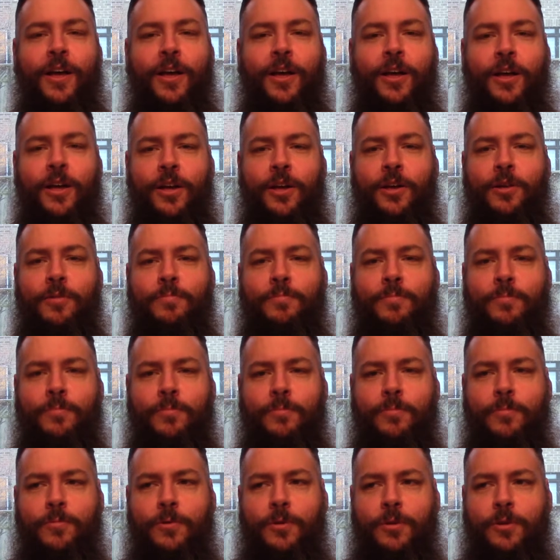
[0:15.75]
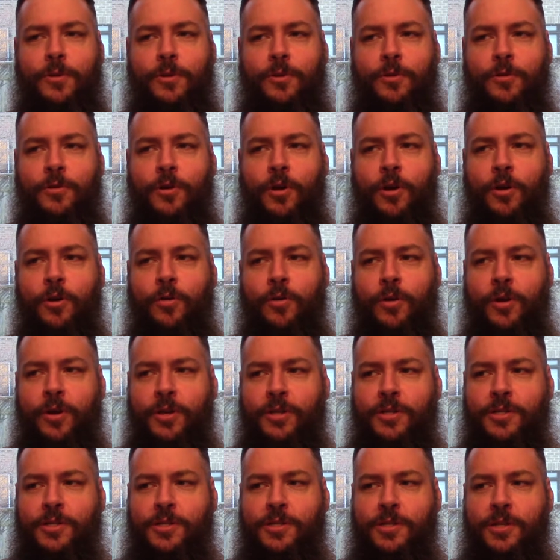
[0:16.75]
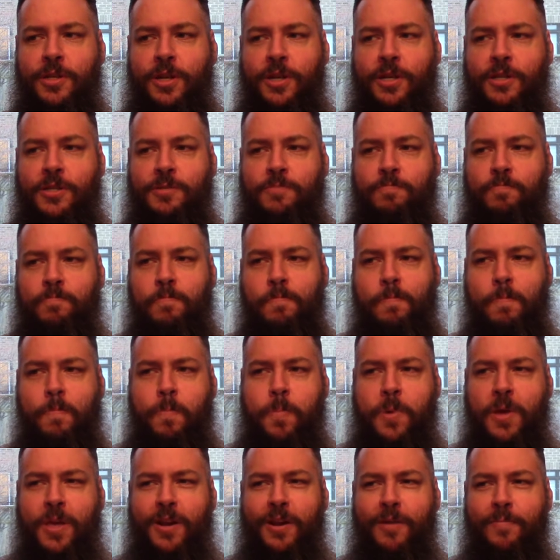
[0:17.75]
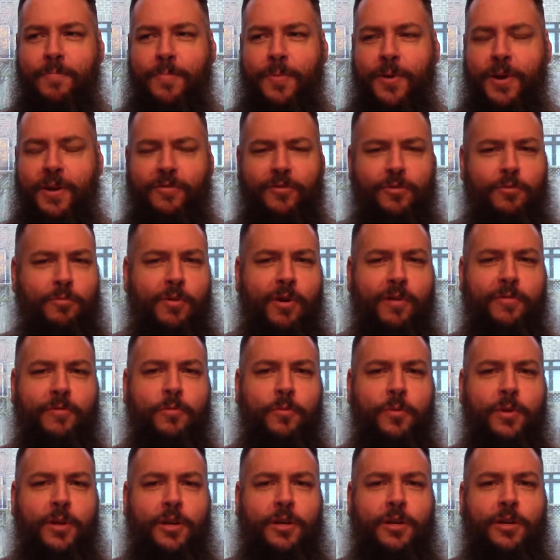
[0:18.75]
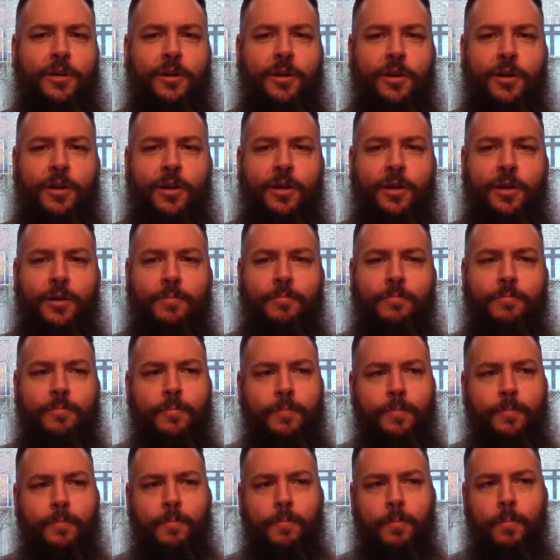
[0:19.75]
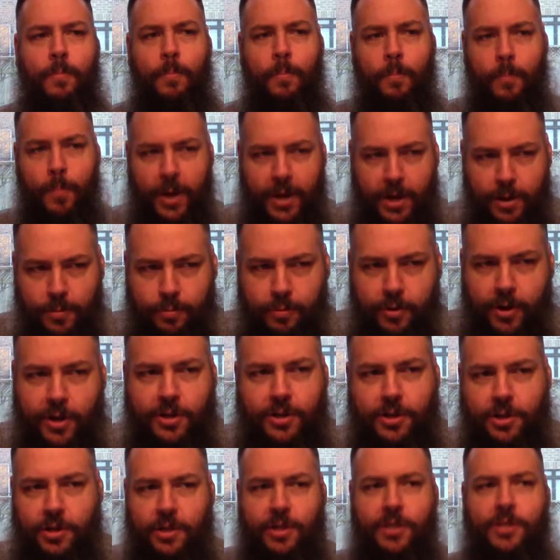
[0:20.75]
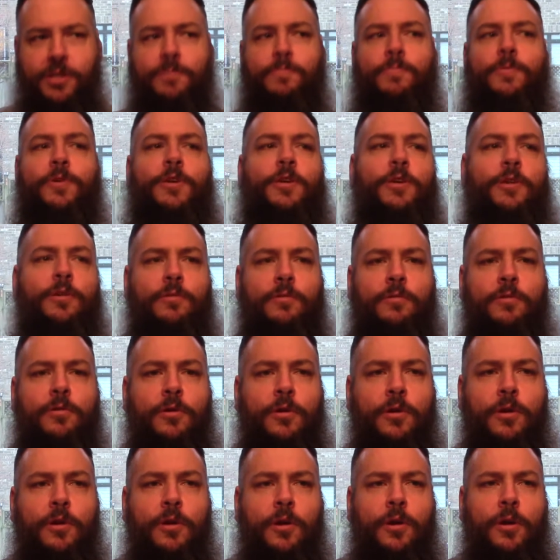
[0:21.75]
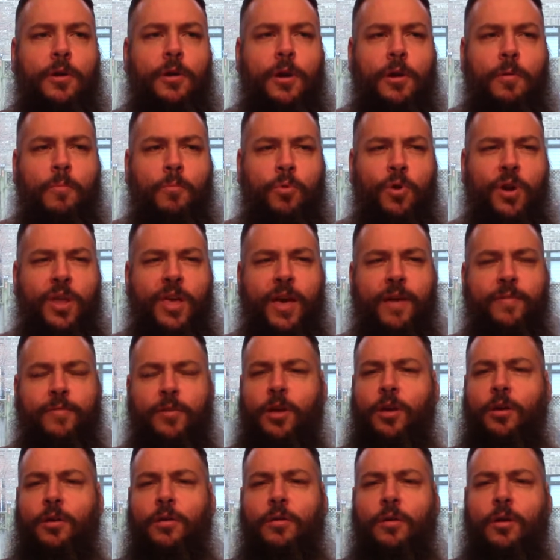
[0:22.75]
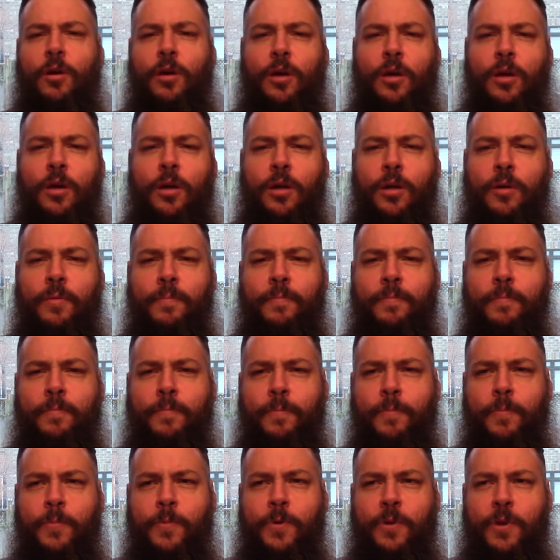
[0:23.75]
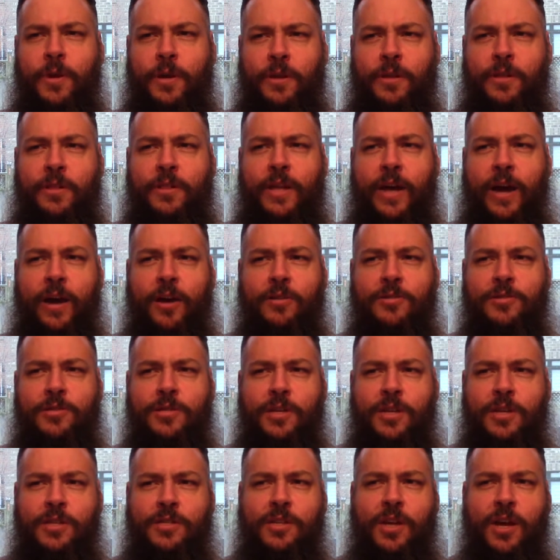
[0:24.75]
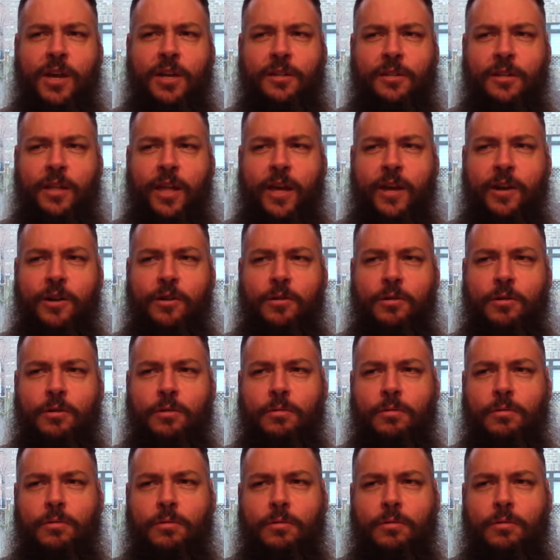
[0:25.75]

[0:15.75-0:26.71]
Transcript: um, you know, it's, it's been a bit of a rough week. Um, my depression has been pretty heavy. Um, it, no, it's, it's gotten lighter